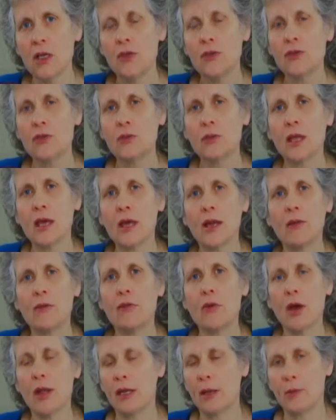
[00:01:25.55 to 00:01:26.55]
So that I
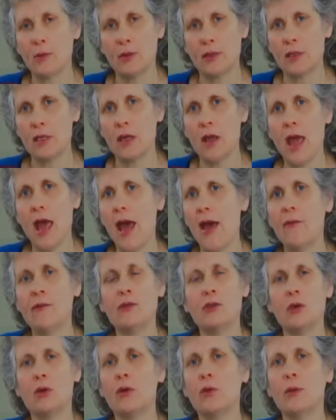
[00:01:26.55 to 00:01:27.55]
thought I would have to